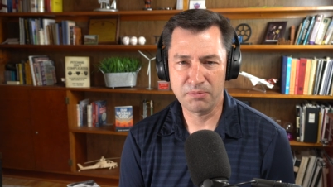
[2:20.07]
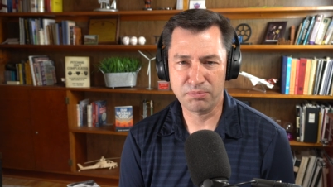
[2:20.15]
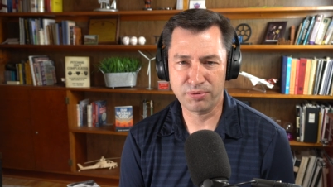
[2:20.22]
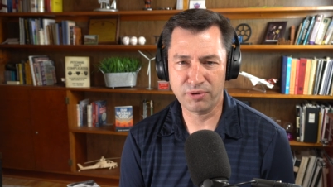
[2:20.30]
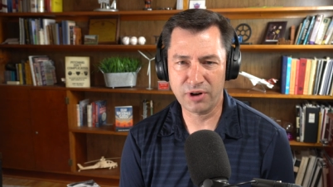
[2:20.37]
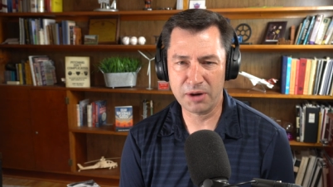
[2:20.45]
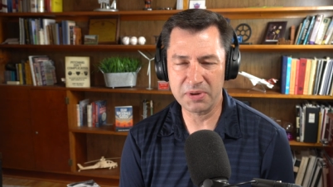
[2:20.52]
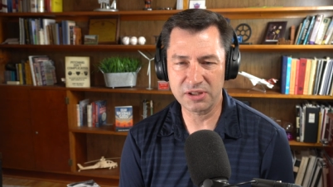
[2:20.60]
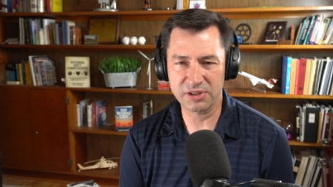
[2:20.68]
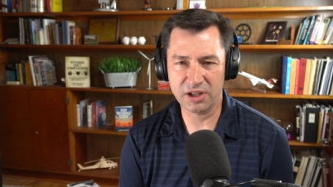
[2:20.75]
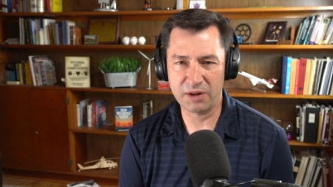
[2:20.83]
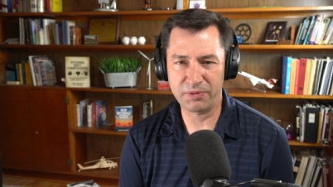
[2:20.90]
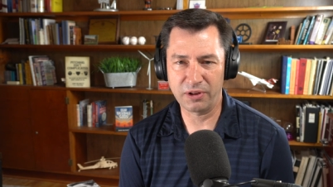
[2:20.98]
probably
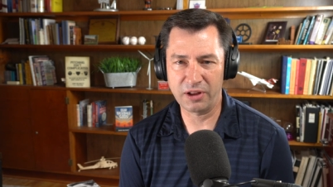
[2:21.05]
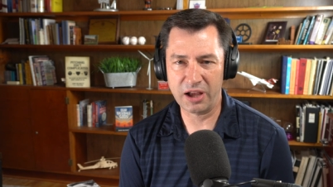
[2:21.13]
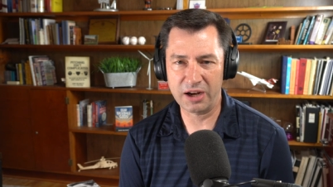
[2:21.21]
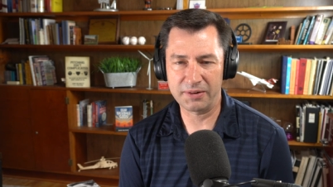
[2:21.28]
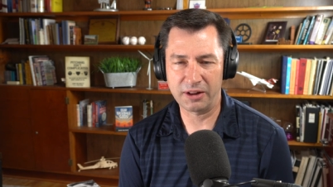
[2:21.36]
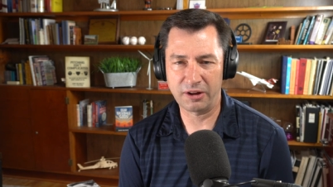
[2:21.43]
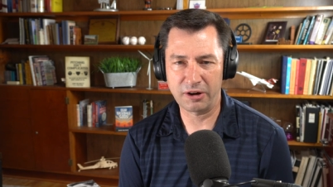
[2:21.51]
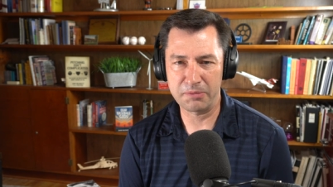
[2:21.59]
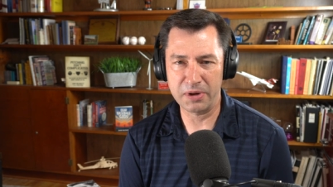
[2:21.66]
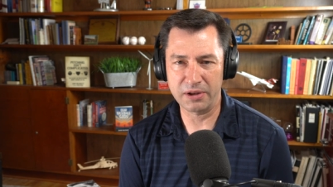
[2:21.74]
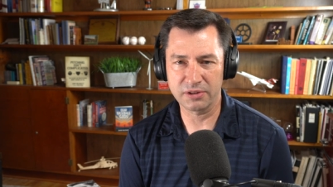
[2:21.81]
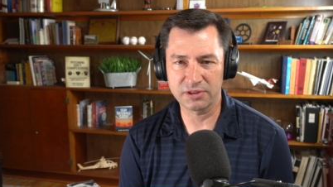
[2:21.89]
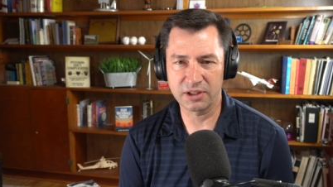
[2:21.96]
set off a lot of alarm
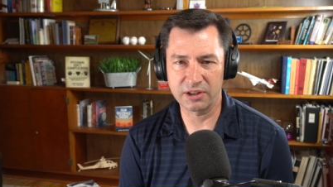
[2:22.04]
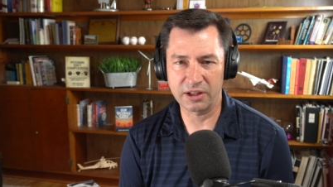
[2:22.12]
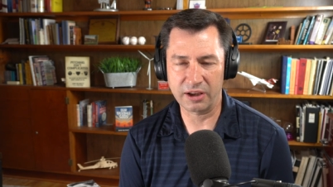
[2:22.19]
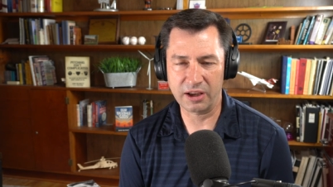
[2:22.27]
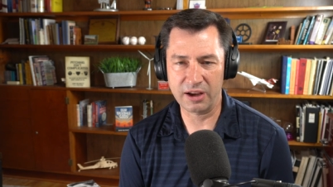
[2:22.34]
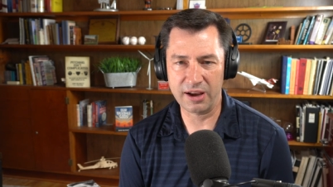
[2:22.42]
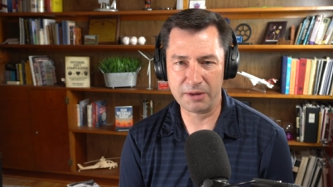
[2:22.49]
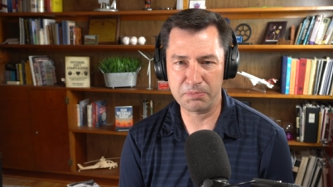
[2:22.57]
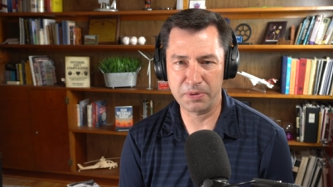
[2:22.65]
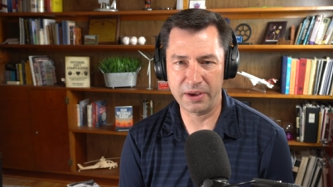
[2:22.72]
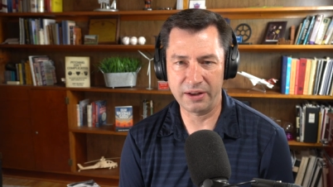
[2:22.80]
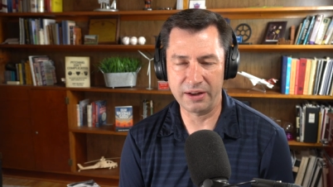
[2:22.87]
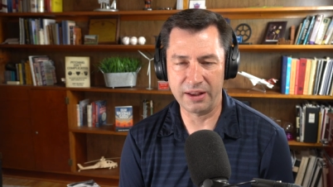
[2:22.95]
bells in the
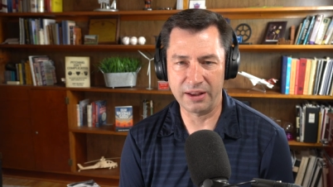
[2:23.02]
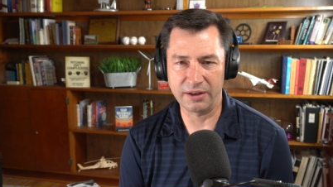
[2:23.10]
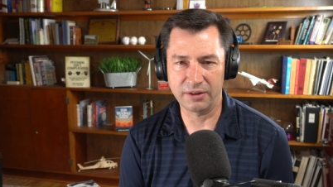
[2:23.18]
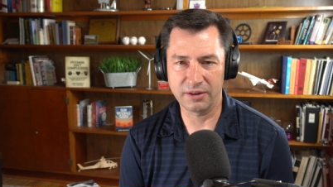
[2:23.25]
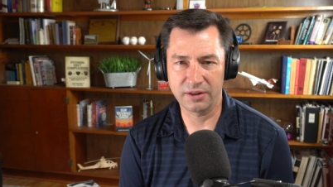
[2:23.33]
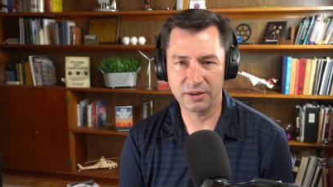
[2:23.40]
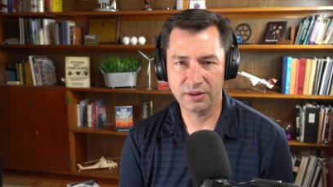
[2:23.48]
cockpit, and